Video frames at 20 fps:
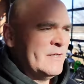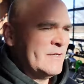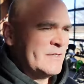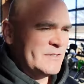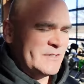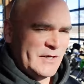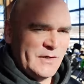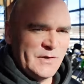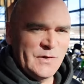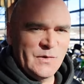
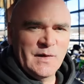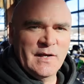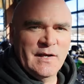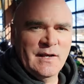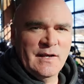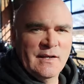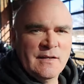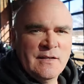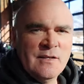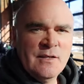So
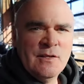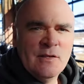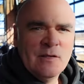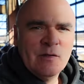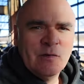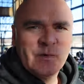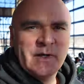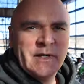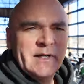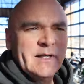uh,
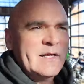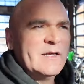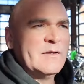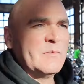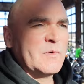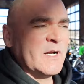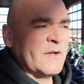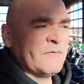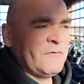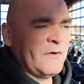we're gonna
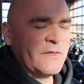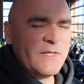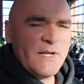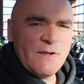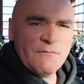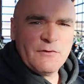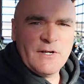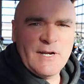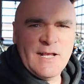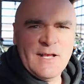we're gonna fold it
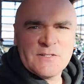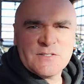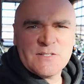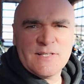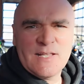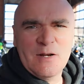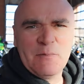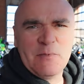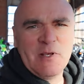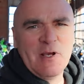up for now so
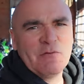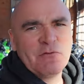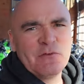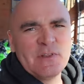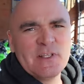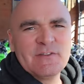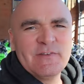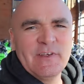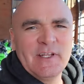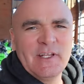that'll be all for
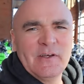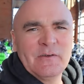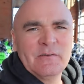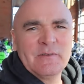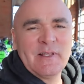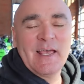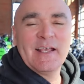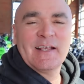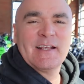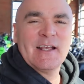this video
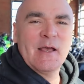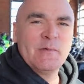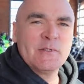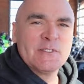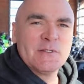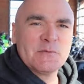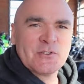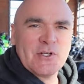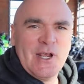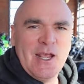like comment
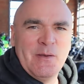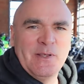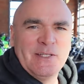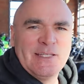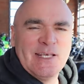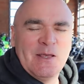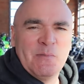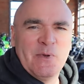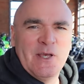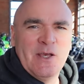subscribe hit
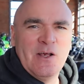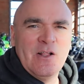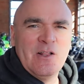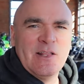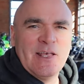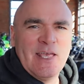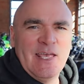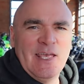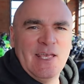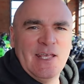that bell
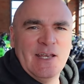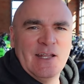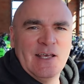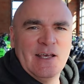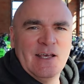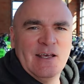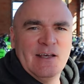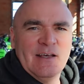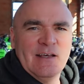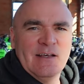and
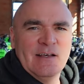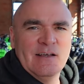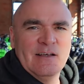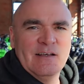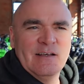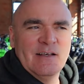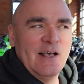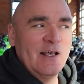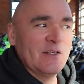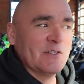
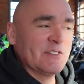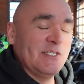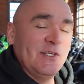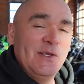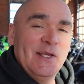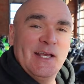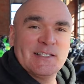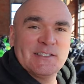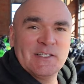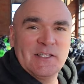uh, i'll see
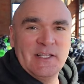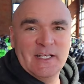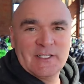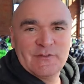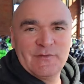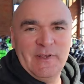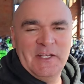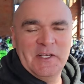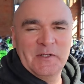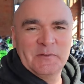you guys on the next
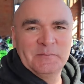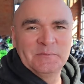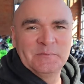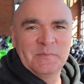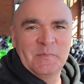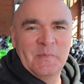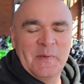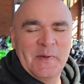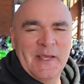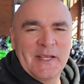video
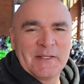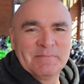bye